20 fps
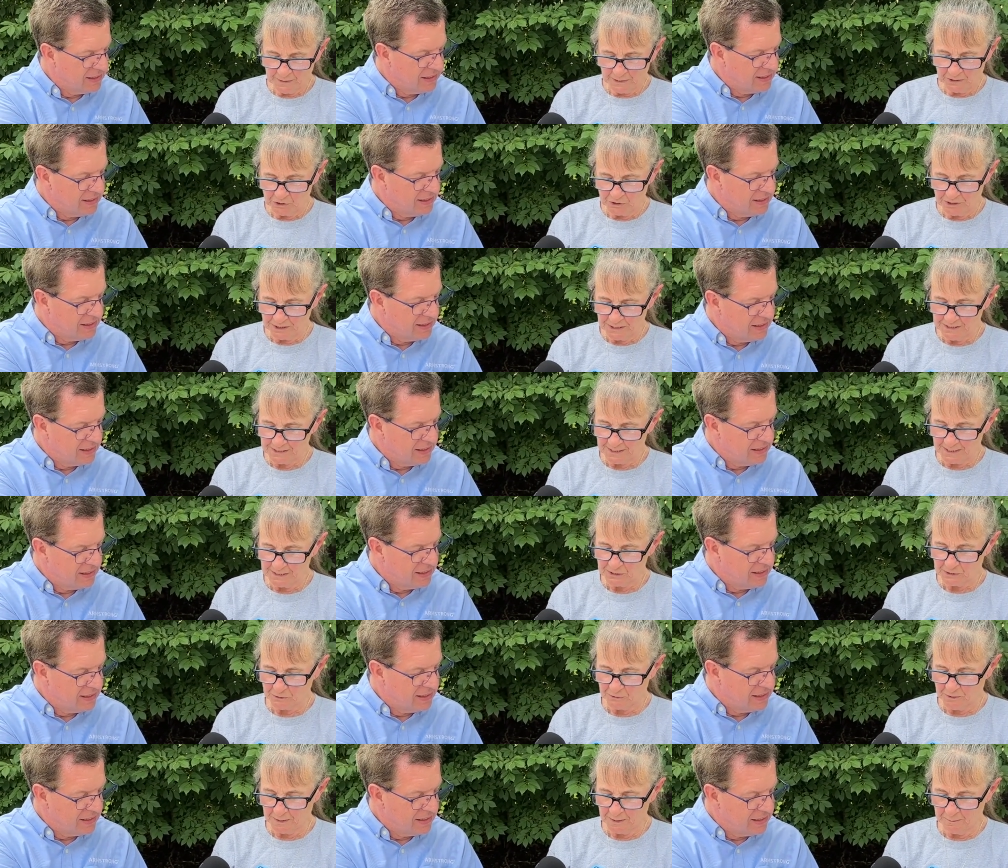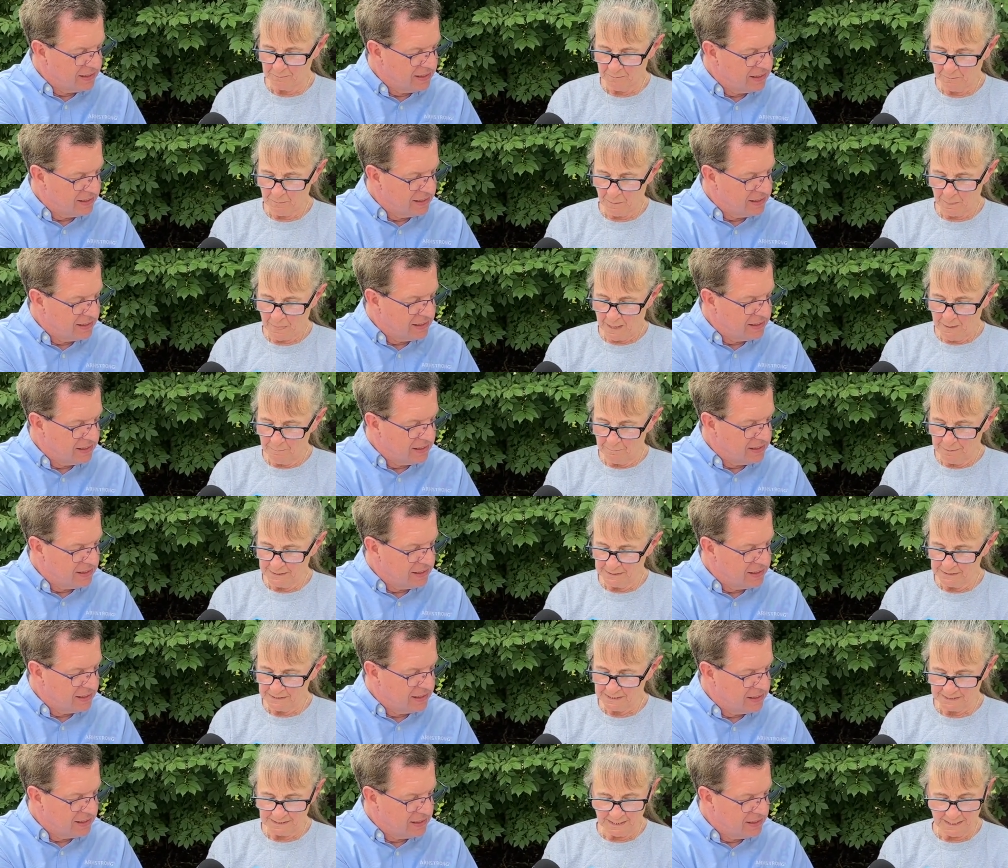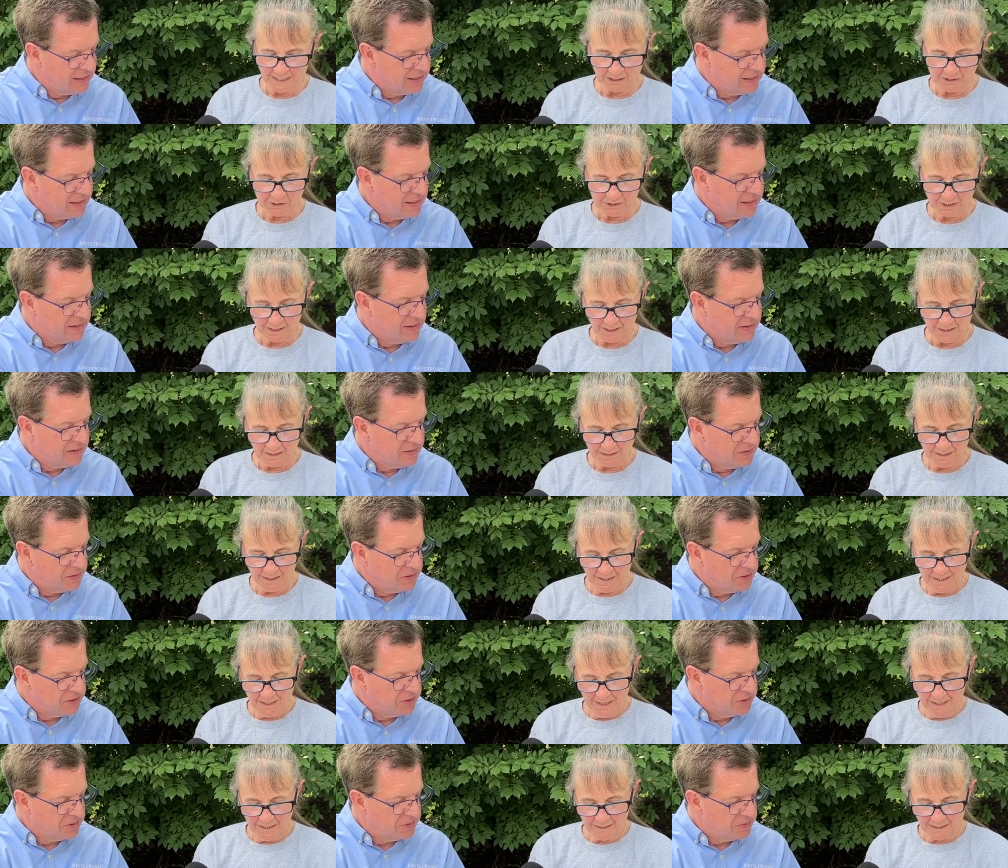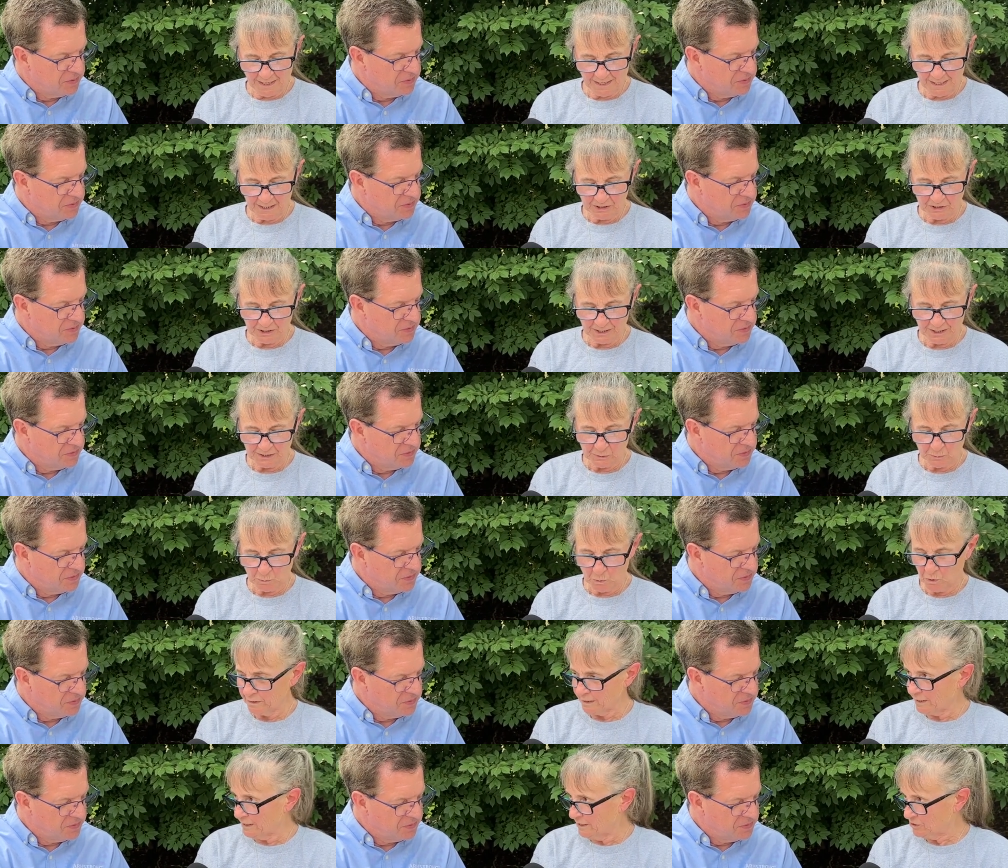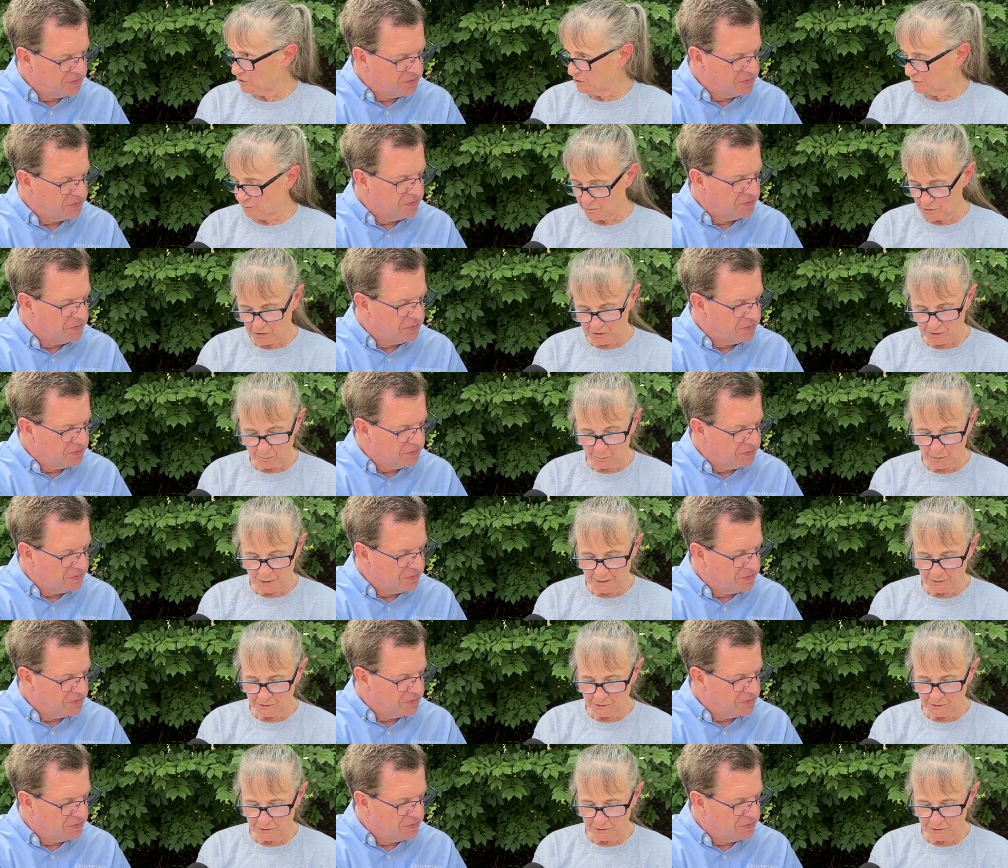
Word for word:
Speaker 1: G's Ice Cream, Penn Snack Shack, KJ's Rolling Kitchen, which is a brand